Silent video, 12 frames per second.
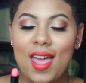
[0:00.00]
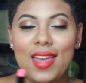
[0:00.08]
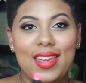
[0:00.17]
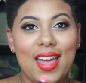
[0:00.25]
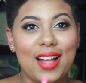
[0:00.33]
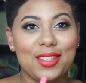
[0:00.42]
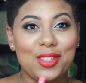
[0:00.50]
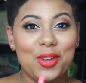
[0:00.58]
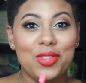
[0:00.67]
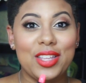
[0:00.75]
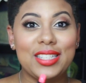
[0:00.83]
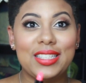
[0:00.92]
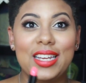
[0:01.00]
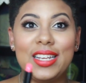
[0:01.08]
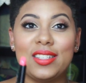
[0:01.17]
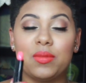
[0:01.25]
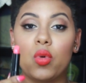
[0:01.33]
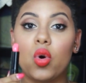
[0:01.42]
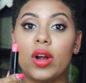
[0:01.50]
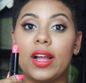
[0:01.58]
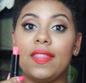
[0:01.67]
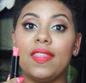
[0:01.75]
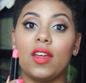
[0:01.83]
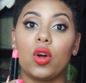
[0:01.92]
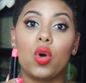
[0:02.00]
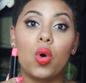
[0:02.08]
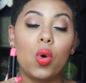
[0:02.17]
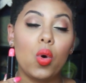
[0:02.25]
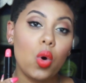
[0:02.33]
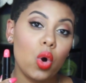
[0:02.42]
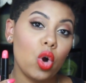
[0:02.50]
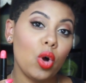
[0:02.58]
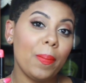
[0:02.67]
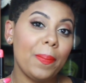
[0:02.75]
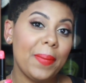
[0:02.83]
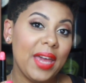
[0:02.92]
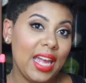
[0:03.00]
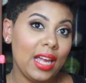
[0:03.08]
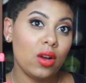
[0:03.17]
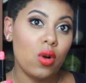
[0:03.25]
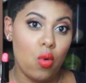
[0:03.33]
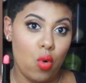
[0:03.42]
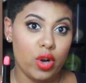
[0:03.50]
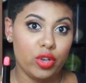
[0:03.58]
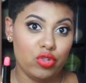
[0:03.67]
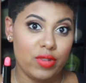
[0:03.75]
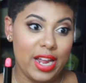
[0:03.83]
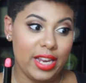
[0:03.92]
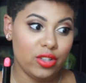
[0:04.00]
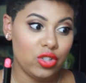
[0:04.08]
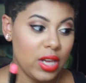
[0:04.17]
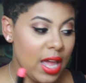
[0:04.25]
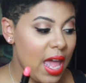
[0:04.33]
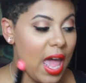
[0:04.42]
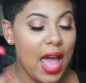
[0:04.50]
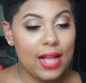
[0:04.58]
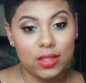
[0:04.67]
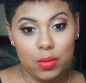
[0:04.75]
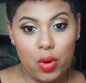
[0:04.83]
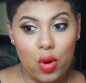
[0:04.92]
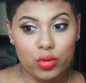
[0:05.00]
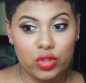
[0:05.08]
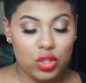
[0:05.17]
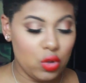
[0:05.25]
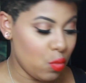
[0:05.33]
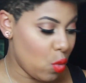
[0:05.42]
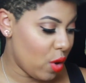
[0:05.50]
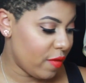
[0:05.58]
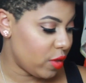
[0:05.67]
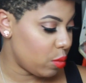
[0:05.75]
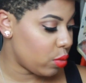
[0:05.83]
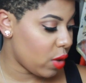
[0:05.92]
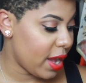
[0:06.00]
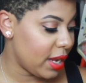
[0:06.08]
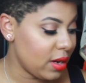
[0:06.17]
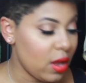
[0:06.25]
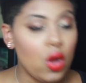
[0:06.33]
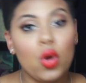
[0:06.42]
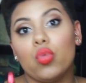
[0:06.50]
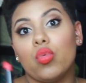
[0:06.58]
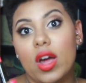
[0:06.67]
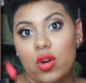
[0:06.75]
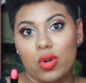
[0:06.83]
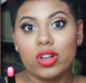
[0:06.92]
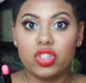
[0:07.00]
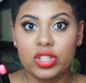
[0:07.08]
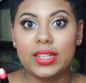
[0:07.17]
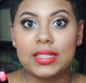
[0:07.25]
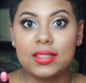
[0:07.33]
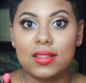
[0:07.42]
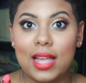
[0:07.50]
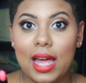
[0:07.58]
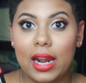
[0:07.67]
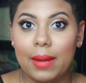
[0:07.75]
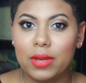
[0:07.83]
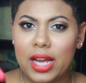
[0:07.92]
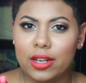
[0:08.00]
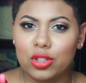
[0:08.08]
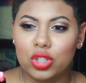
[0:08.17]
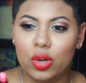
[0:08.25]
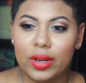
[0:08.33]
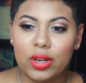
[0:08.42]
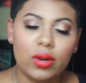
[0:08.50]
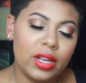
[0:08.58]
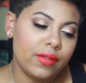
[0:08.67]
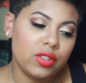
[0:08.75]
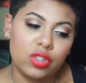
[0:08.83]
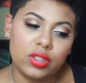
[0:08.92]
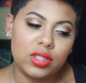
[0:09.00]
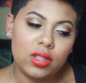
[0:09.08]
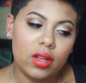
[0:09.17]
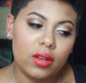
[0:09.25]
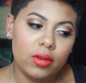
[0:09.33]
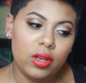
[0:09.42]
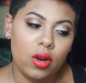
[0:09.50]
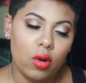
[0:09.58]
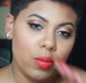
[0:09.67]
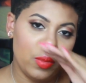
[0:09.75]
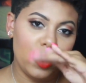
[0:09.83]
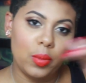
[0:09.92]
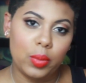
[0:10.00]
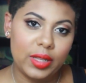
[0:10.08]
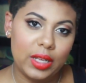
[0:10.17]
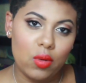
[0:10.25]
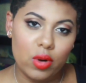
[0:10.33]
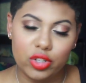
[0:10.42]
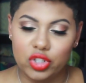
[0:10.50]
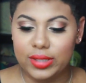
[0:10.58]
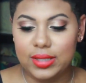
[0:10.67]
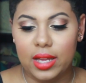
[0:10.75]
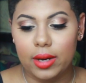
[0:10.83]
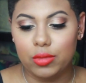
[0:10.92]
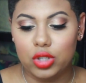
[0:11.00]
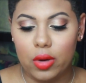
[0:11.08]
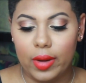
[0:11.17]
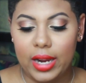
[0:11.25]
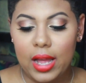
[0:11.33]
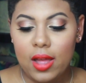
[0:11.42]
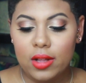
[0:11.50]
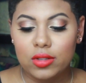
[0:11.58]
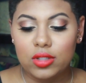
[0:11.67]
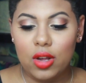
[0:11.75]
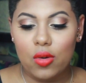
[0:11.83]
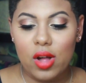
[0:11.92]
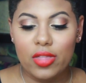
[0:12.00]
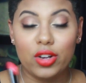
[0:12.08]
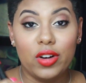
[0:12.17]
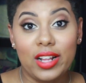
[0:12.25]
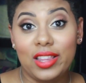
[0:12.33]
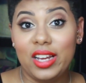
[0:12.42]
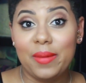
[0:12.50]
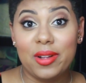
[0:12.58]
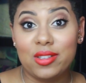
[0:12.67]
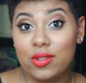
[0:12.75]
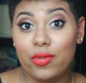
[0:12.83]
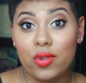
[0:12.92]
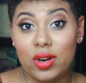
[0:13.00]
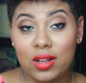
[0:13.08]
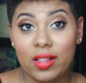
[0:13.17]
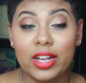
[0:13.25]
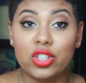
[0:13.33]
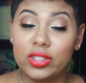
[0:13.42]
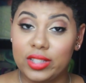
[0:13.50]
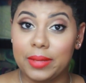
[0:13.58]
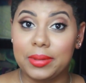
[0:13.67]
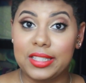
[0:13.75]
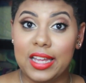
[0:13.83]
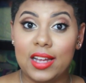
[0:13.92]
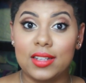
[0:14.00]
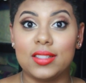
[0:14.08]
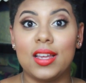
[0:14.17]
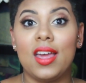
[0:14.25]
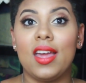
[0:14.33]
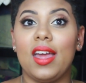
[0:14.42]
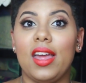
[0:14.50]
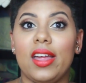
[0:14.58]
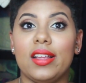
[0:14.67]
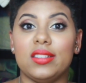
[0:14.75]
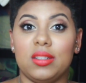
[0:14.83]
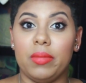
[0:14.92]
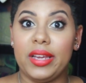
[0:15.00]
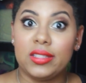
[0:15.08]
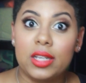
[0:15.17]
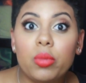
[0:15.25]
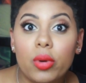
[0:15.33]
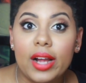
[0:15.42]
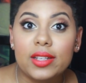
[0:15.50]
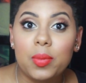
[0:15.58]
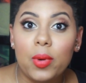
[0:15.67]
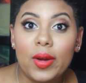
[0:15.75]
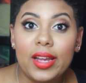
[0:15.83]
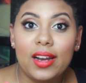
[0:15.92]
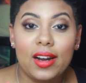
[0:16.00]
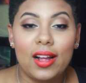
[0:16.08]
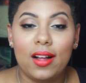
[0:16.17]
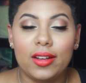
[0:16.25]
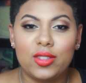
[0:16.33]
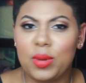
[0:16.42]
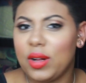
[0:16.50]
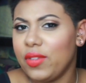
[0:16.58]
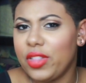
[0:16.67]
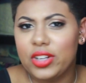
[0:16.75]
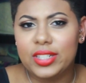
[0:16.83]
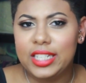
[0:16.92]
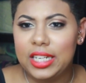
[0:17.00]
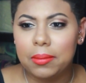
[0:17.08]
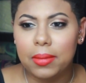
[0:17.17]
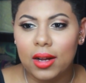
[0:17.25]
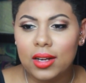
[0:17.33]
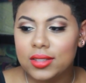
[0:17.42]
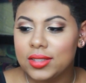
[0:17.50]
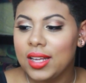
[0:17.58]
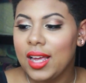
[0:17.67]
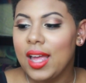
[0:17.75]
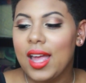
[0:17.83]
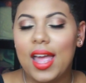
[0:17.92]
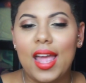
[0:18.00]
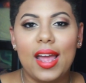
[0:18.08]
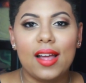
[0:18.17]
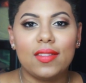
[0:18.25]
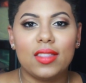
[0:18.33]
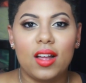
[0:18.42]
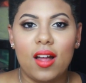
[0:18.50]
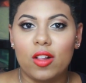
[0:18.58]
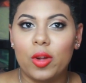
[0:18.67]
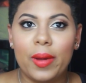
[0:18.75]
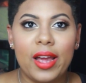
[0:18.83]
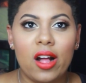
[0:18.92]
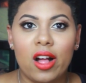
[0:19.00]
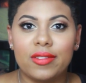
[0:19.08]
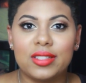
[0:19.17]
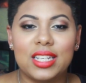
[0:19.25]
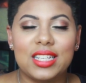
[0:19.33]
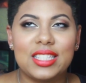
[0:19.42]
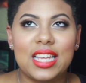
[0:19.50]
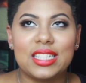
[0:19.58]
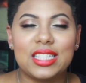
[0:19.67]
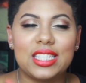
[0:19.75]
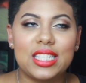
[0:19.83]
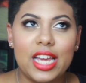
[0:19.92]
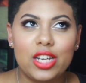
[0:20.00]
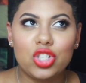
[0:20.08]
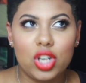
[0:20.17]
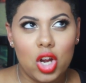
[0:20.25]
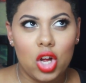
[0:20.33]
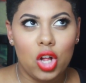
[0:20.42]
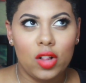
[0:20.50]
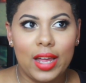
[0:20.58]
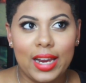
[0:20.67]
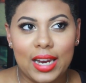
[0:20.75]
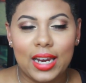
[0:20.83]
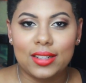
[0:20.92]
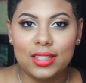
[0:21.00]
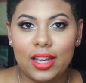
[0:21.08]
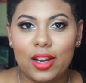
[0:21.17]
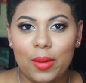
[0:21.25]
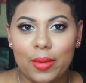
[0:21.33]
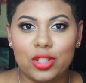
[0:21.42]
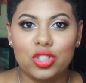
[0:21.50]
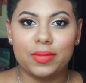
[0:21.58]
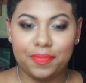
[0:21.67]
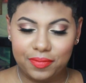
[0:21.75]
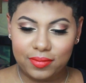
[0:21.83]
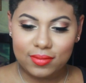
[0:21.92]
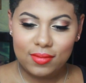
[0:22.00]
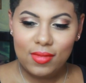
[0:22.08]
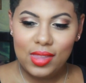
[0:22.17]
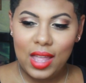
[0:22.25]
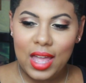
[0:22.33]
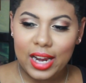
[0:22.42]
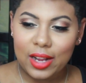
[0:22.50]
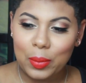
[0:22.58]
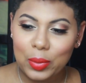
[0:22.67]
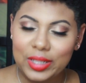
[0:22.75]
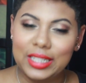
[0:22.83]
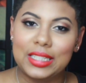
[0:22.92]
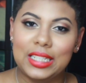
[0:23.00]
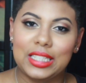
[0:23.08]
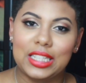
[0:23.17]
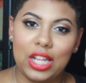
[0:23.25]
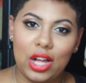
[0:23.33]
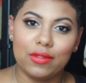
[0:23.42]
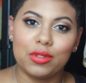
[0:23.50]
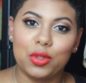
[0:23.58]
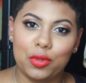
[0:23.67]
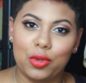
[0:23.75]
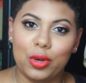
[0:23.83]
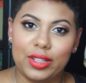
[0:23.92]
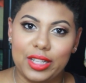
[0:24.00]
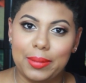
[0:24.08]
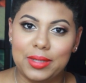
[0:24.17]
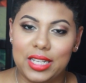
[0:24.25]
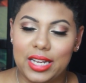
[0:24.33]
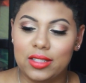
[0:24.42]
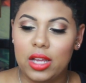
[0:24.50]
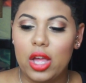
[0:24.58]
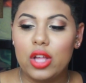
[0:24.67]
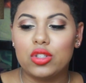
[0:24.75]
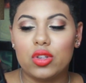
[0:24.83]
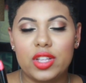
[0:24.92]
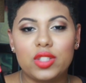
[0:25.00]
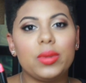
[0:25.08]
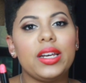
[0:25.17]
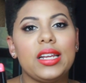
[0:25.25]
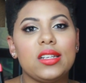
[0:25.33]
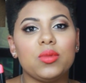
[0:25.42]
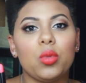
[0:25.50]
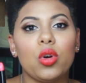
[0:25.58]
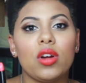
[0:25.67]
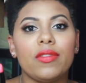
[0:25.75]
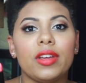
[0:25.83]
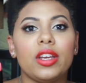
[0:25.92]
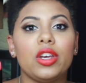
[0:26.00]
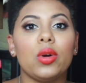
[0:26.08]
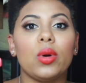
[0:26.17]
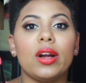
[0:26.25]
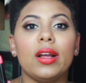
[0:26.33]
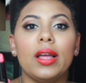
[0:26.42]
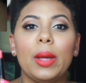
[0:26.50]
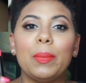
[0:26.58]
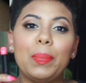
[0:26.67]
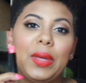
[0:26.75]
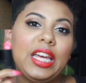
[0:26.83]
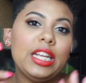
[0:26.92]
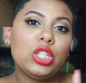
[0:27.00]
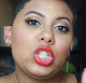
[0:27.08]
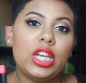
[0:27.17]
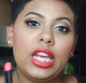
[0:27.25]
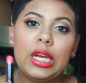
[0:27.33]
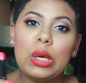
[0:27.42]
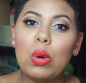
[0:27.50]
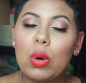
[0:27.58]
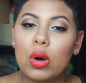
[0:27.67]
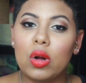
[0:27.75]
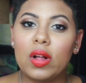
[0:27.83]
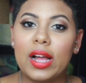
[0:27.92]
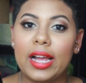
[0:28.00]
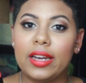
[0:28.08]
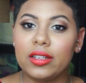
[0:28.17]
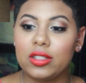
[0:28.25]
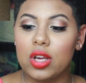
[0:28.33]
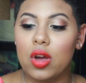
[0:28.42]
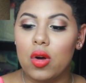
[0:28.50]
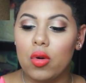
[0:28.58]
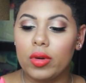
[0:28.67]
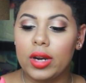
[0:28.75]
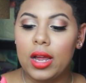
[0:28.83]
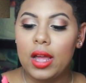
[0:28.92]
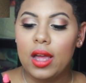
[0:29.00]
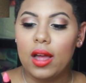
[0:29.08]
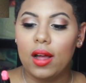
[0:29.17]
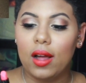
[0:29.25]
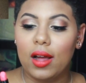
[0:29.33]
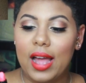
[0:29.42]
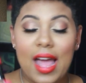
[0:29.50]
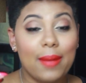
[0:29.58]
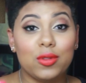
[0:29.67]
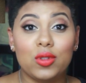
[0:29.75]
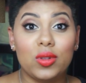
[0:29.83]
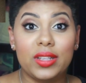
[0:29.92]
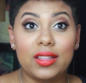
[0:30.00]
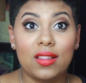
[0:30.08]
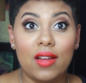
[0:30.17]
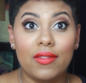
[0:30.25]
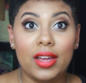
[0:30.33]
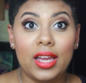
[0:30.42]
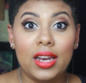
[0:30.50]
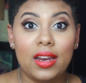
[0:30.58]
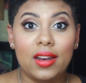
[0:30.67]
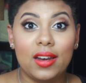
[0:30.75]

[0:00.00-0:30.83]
Yeah, so this is more in the coral pink orange range as opposed to more of the bright red oranges that I'm kind of showing, or even just the, you know, complete oranges that I'm showing. So the great thing about Sephora Collection lipsticks is amazing price point, $12-13, and the color payoff's sensational. I cannot tell you how much I completely love Sephora lipsticks. So this one is more of in your peachy coral kind of tone. I absolutely love it.